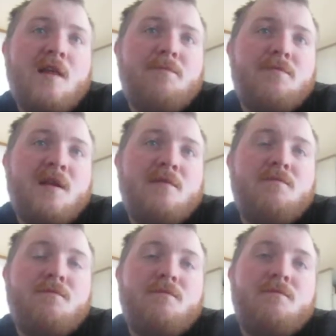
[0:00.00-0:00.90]
clips,
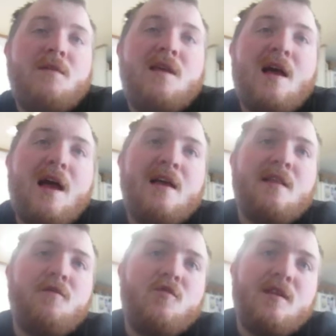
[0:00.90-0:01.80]
and the I
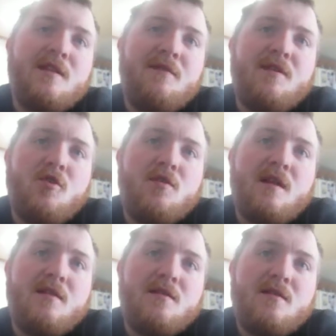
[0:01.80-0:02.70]
Love Lucy TV series
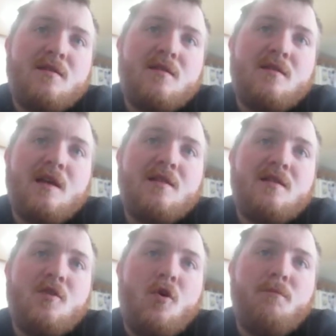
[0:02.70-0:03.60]
and
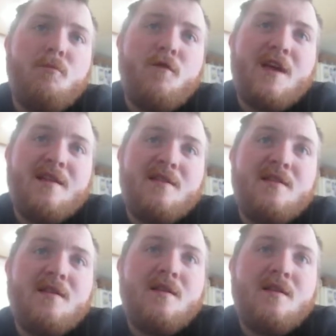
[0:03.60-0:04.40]
sets and home movies.